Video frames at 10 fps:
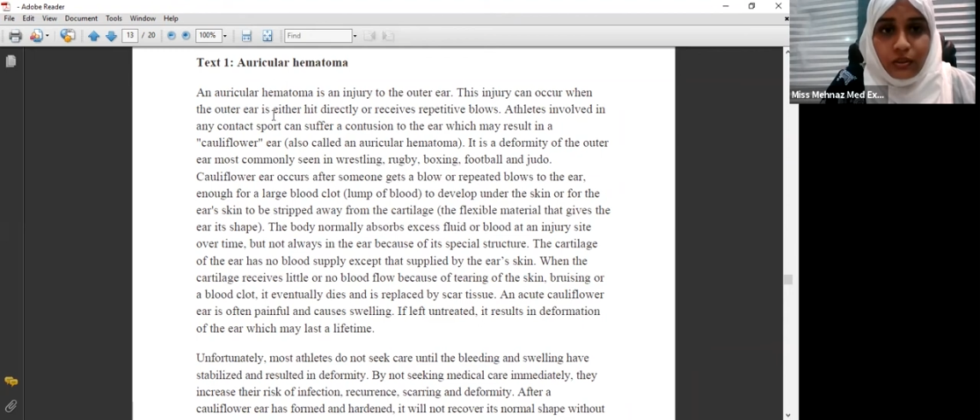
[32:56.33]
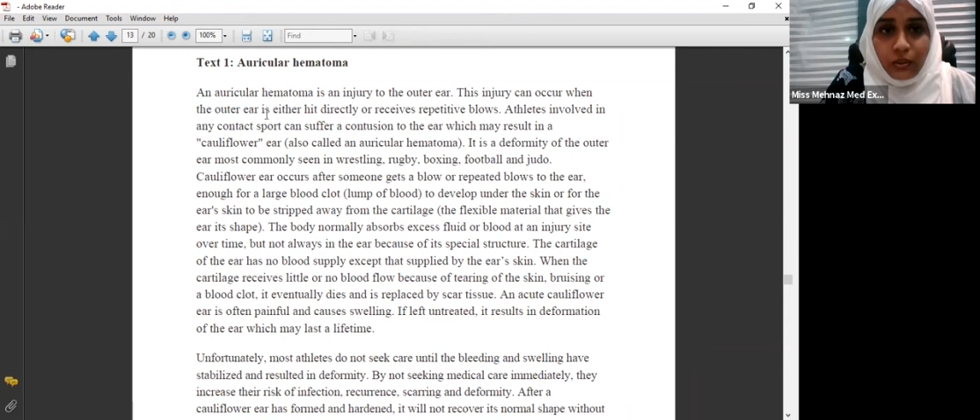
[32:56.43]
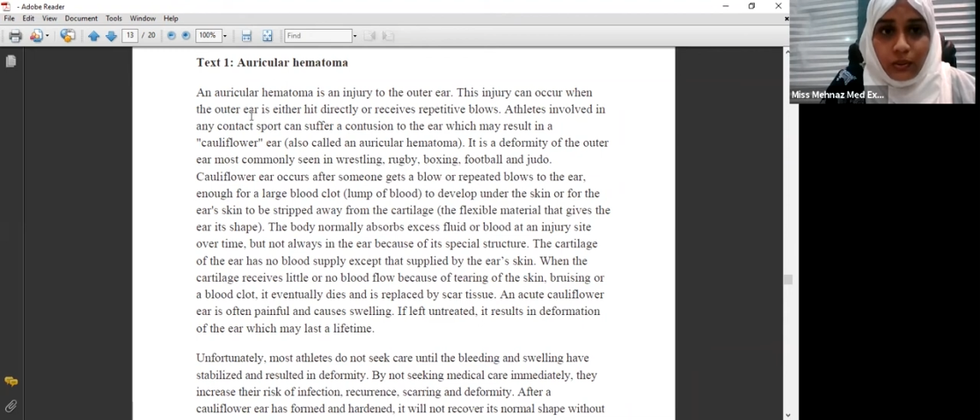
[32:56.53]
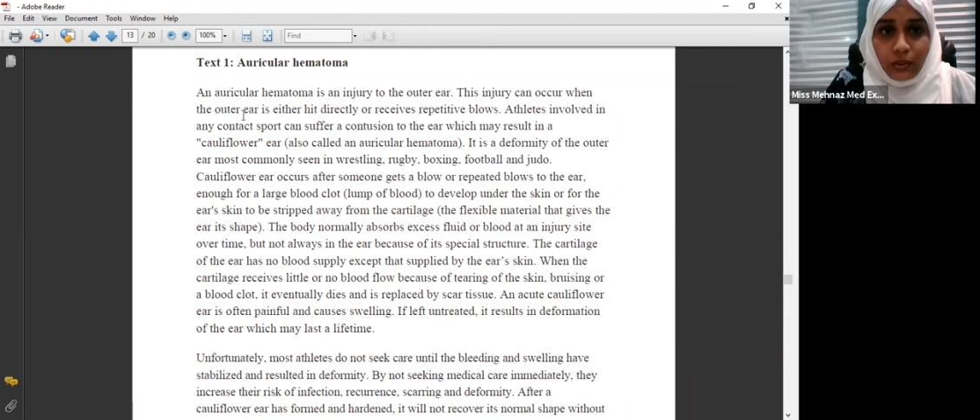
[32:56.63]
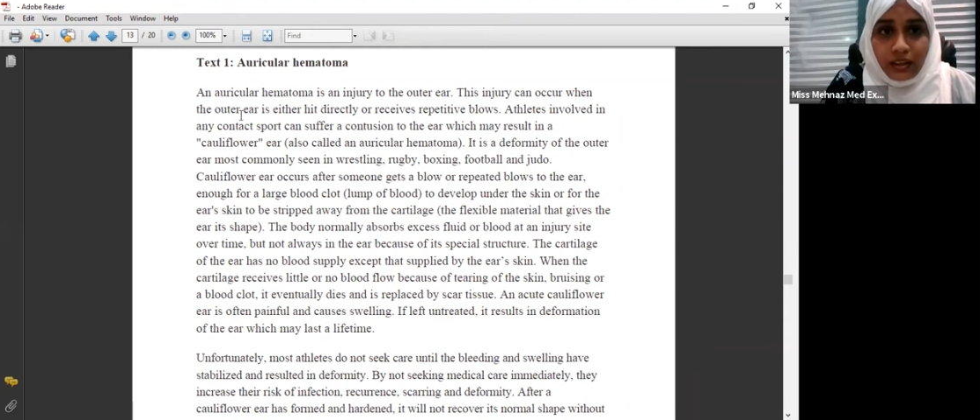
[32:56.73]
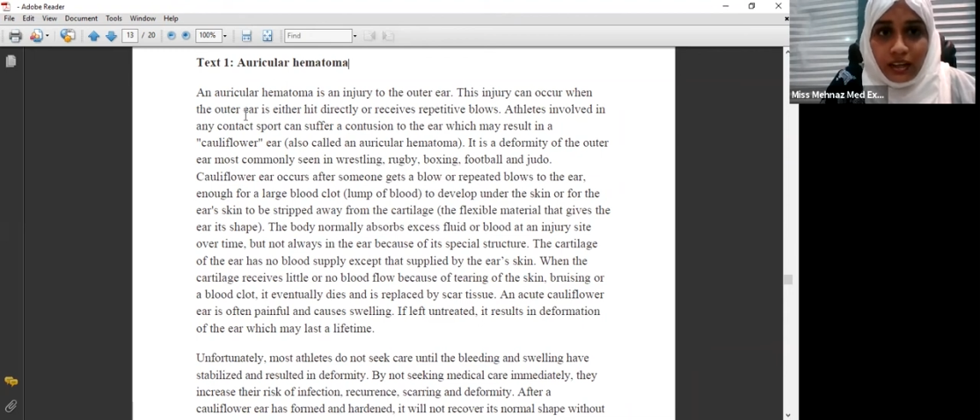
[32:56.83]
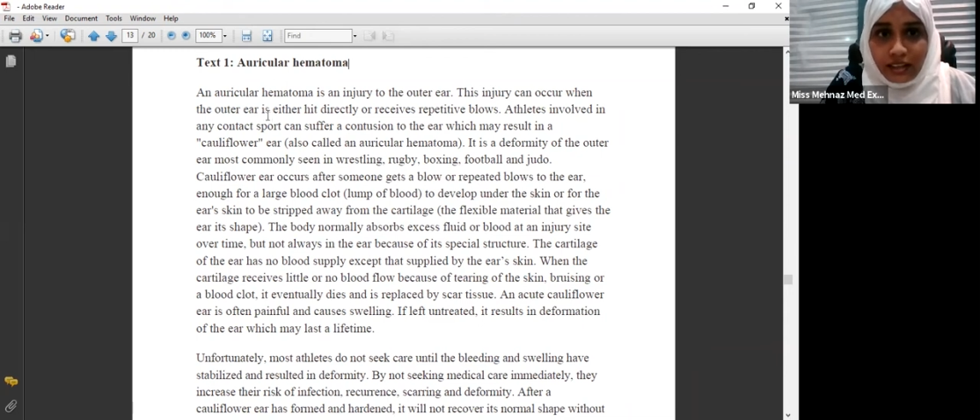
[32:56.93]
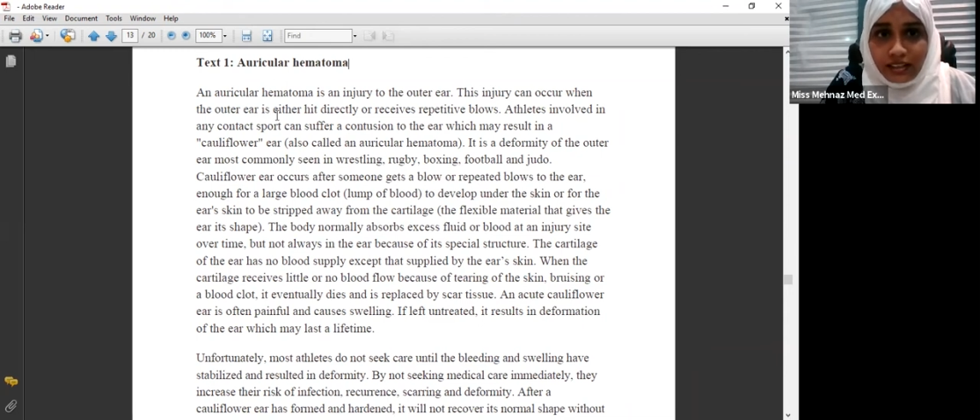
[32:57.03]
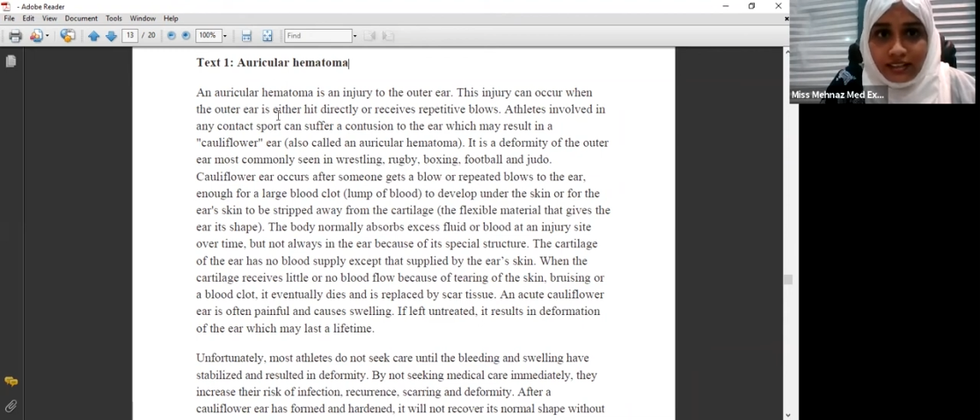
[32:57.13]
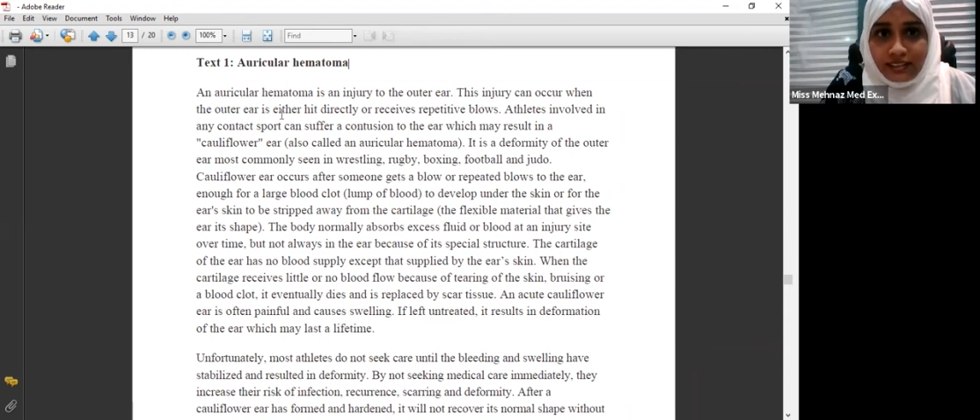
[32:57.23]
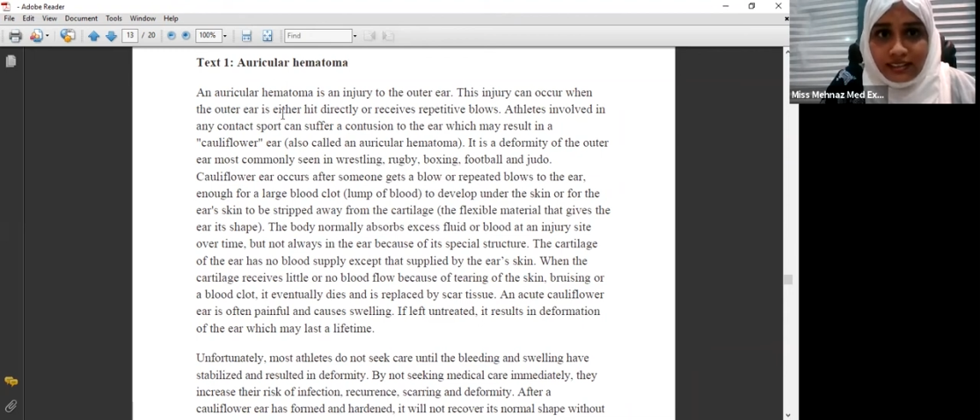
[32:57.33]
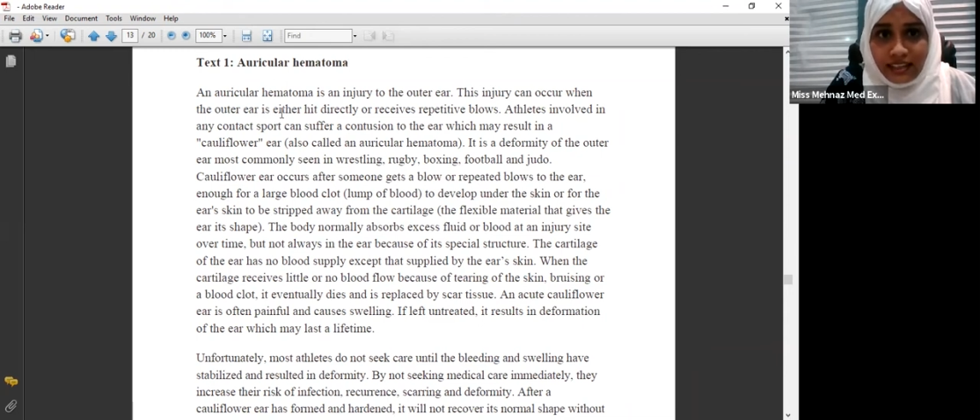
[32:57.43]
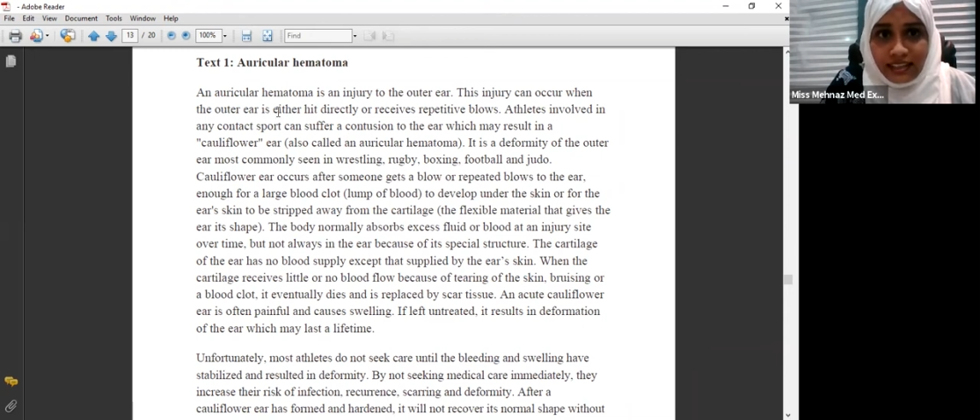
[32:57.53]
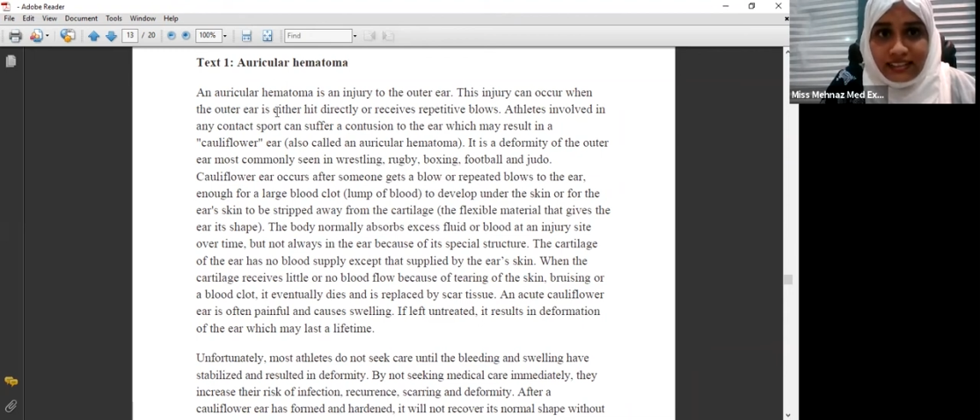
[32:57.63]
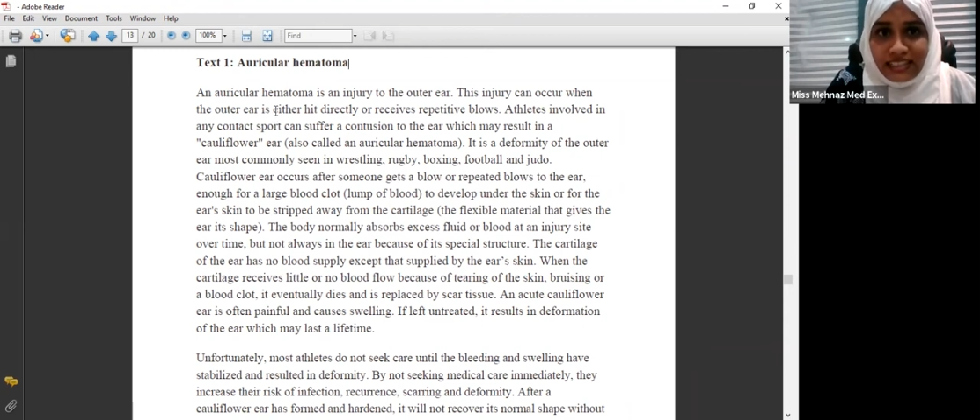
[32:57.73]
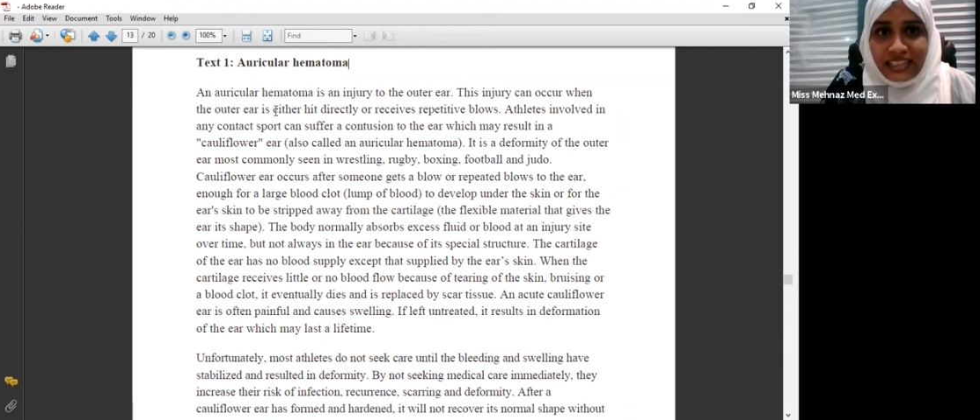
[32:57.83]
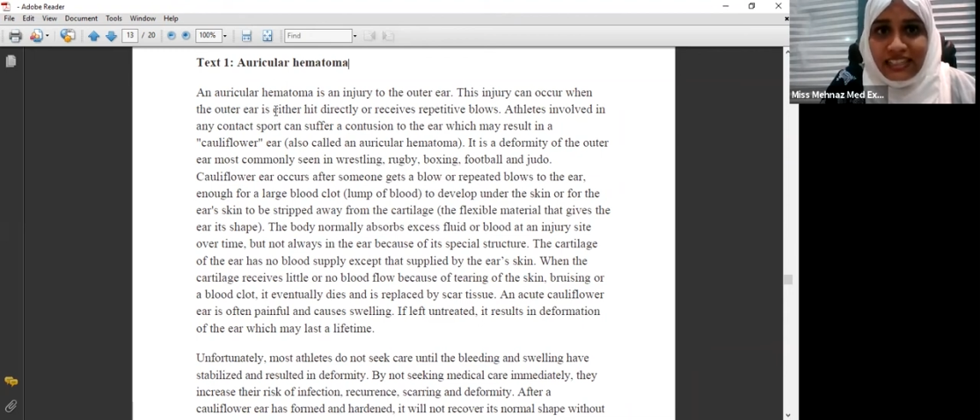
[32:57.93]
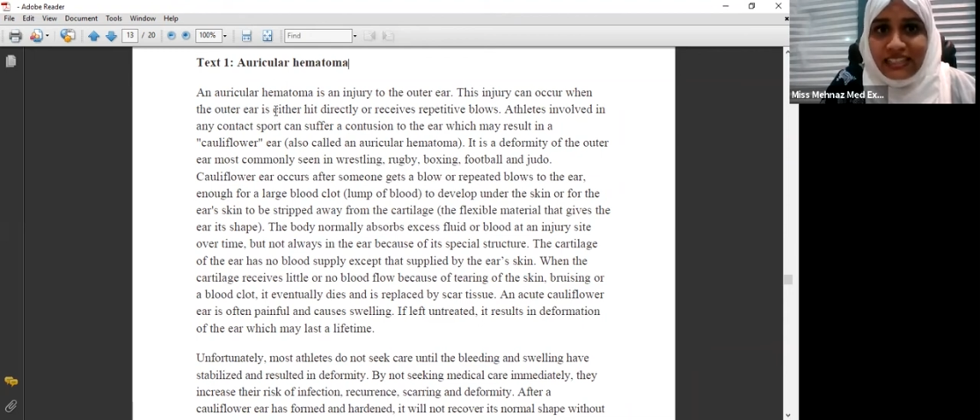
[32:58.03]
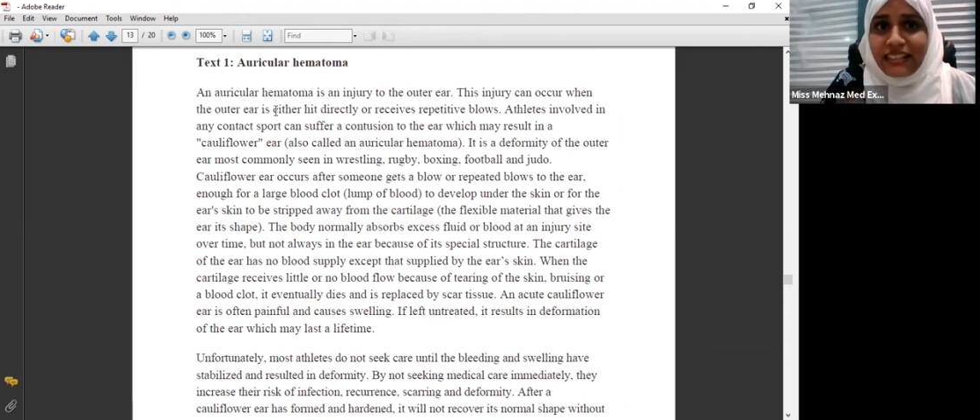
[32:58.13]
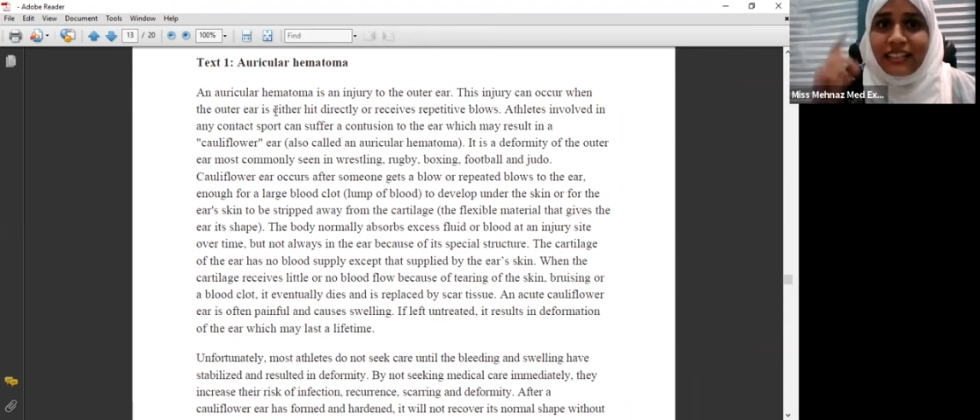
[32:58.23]
So it just says
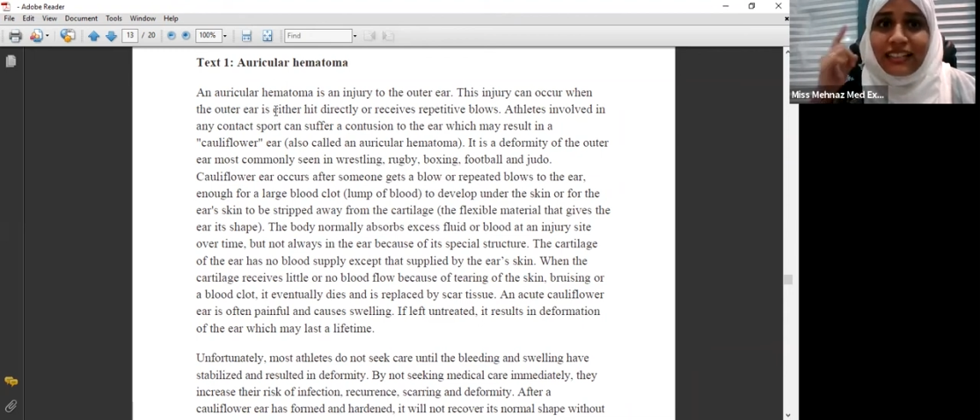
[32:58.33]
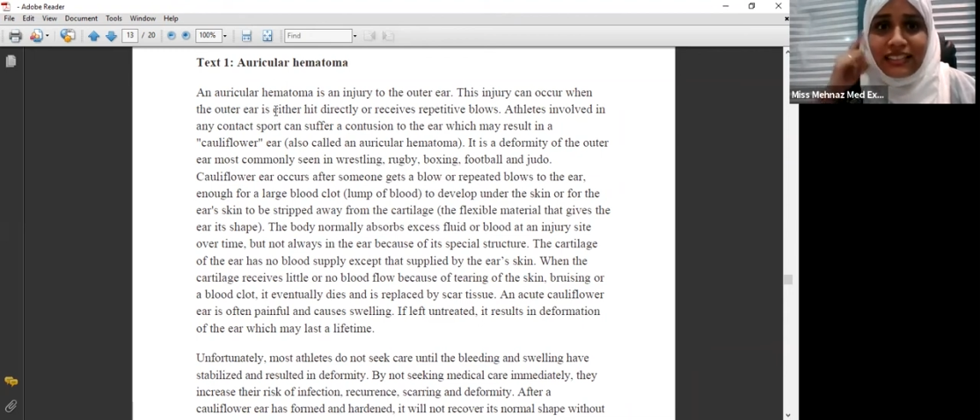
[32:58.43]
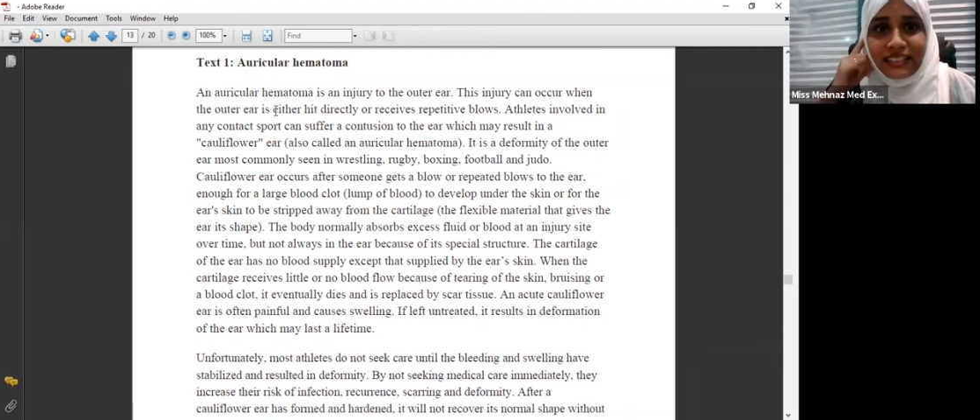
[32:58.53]
either